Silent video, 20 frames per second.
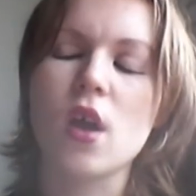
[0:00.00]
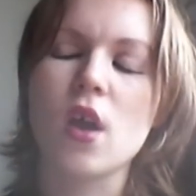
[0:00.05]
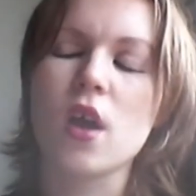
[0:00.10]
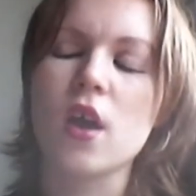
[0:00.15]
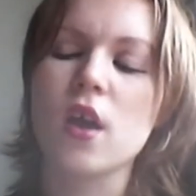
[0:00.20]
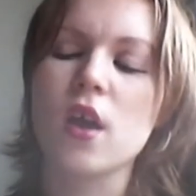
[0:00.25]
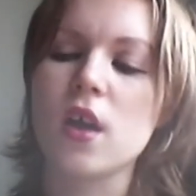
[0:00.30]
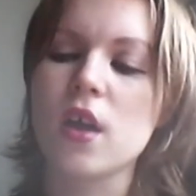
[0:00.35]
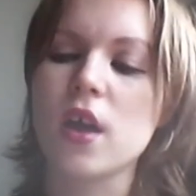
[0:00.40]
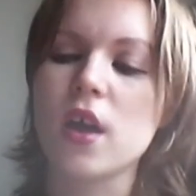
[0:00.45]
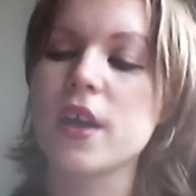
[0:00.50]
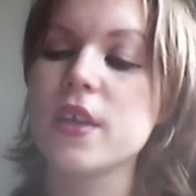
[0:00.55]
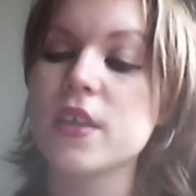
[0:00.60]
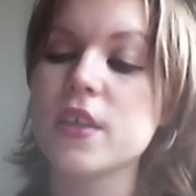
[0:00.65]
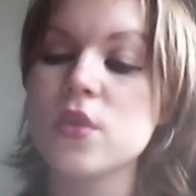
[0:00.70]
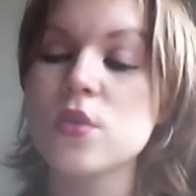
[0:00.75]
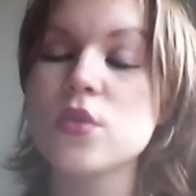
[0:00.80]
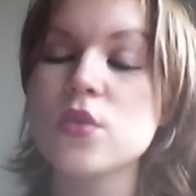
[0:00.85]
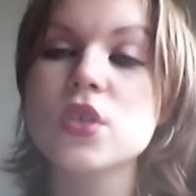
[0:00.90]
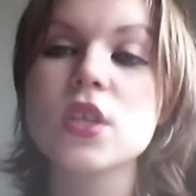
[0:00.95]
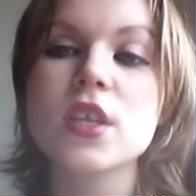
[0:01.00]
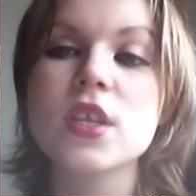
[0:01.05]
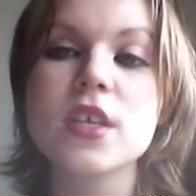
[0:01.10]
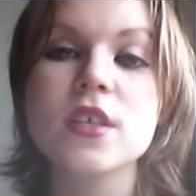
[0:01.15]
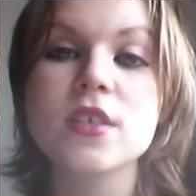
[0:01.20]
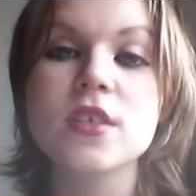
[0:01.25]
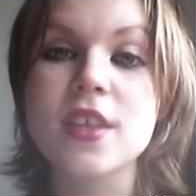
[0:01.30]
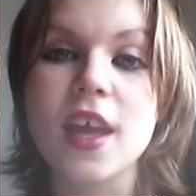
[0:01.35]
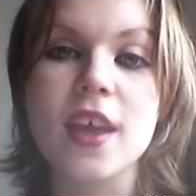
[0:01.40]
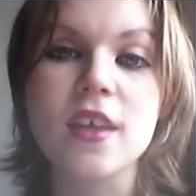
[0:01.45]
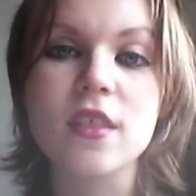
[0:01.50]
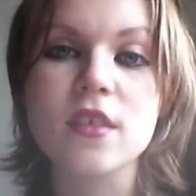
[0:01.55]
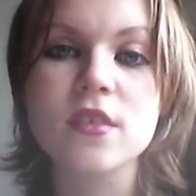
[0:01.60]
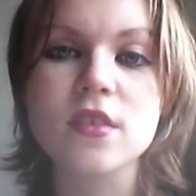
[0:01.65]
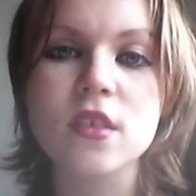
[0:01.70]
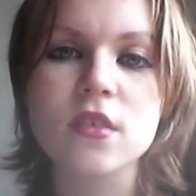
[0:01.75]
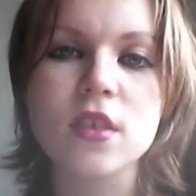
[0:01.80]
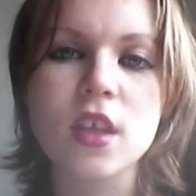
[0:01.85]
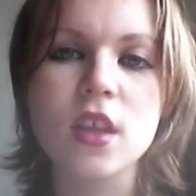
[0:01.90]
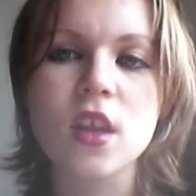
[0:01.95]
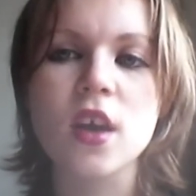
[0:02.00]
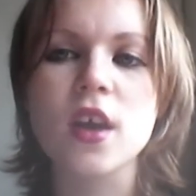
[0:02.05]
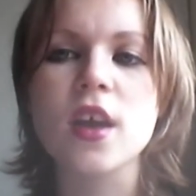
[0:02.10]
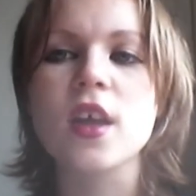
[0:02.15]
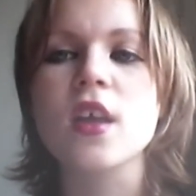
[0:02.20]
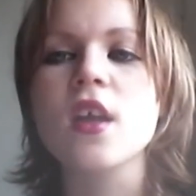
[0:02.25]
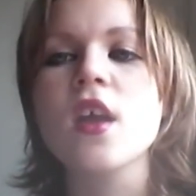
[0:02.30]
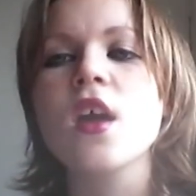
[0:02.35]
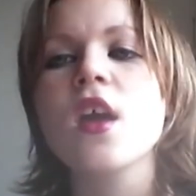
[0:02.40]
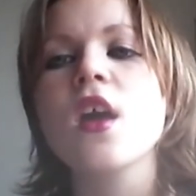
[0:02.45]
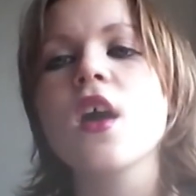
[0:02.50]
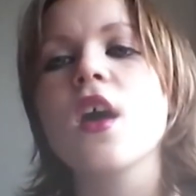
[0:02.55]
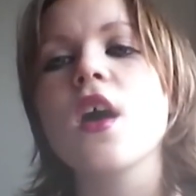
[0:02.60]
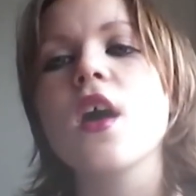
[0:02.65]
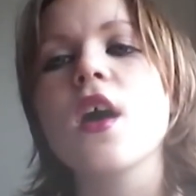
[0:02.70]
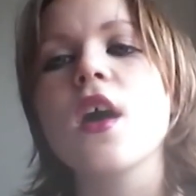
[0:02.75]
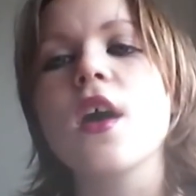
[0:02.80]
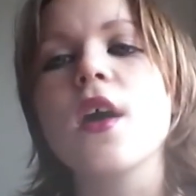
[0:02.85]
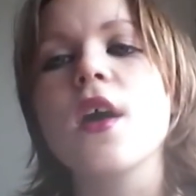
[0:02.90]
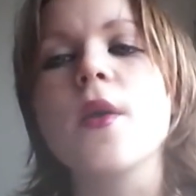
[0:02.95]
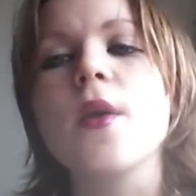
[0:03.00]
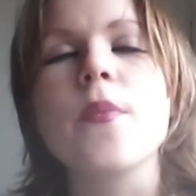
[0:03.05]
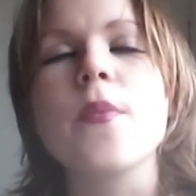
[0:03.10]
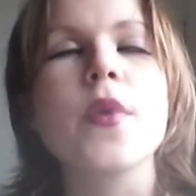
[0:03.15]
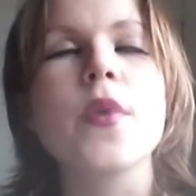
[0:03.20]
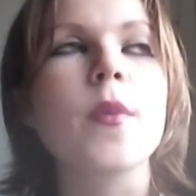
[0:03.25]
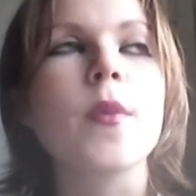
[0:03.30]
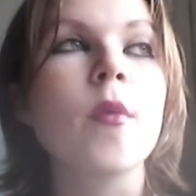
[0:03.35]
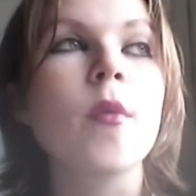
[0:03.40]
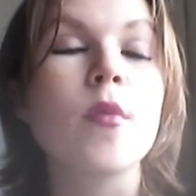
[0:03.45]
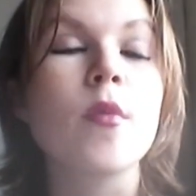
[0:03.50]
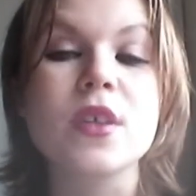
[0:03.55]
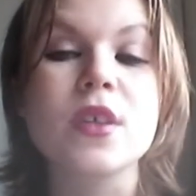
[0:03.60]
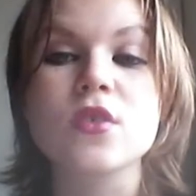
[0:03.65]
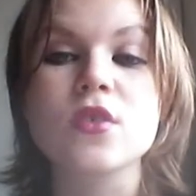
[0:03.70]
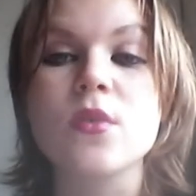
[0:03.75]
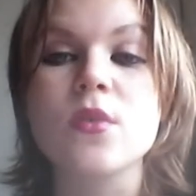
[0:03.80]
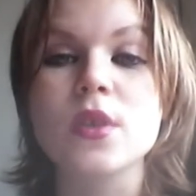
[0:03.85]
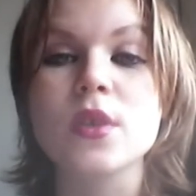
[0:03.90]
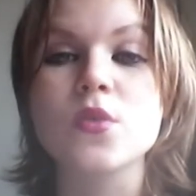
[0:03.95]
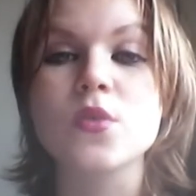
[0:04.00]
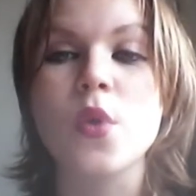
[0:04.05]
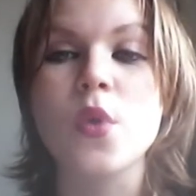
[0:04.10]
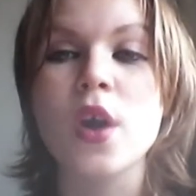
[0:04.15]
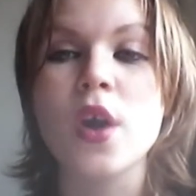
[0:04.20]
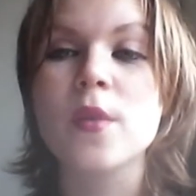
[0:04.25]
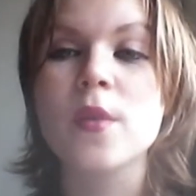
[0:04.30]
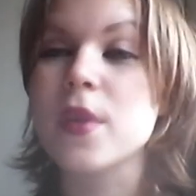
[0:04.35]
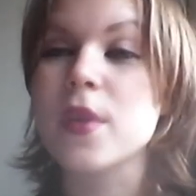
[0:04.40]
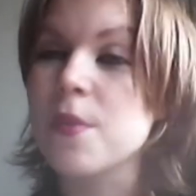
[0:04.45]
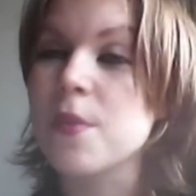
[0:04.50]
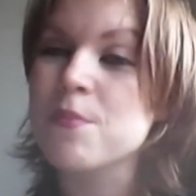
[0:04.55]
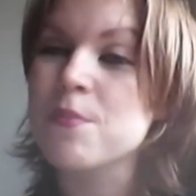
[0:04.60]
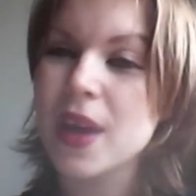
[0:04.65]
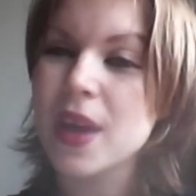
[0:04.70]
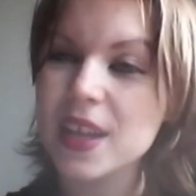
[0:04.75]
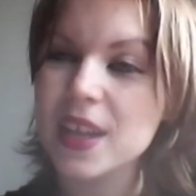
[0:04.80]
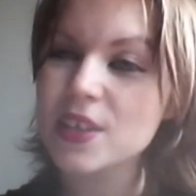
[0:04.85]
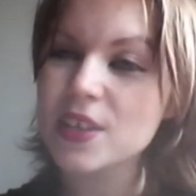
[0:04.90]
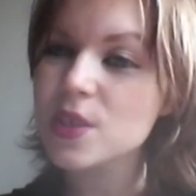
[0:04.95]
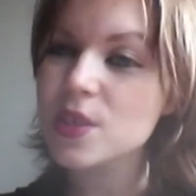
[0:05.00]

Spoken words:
I usually stay the Sunday night, but my mum had to go back to work, but I managed to